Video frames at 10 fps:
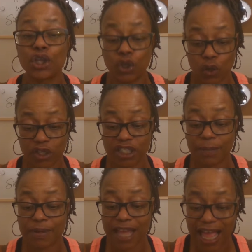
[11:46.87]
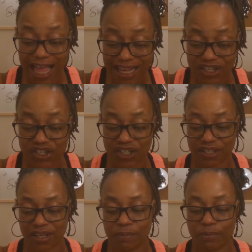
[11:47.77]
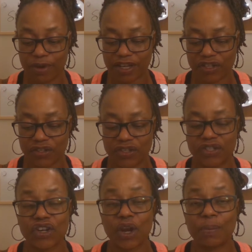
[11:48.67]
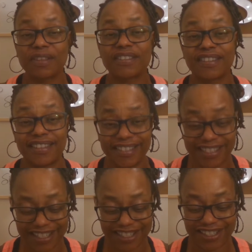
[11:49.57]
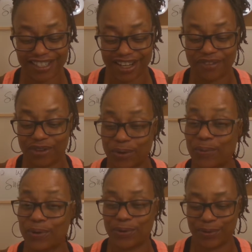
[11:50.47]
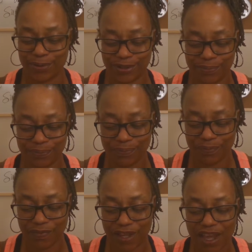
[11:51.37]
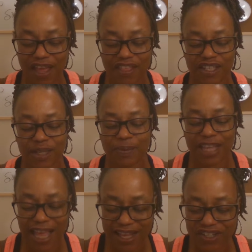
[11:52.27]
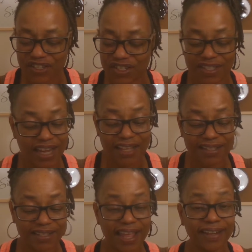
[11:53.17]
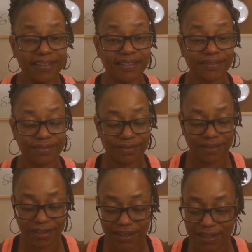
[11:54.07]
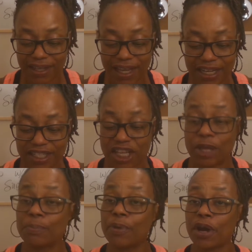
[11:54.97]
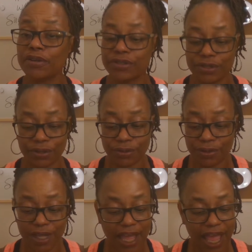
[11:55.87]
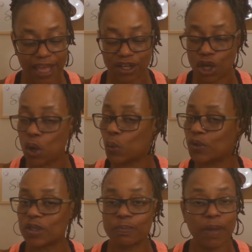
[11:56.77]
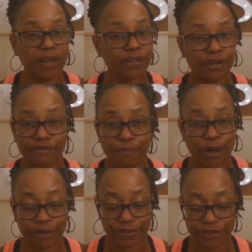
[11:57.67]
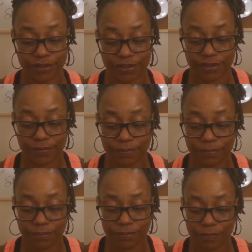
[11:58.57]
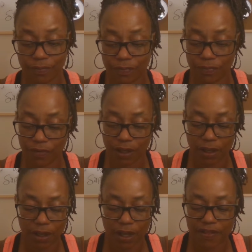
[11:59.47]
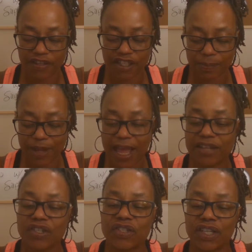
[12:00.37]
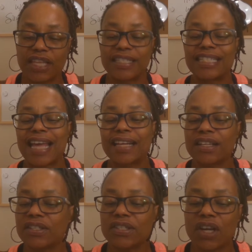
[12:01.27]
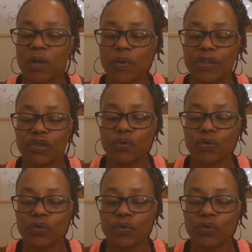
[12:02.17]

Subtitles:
Your subconscious impressions determines the conditions of your world. The subconscious is not selective. It is impersonal and no respecter of persons. The subconscious is not concerned with the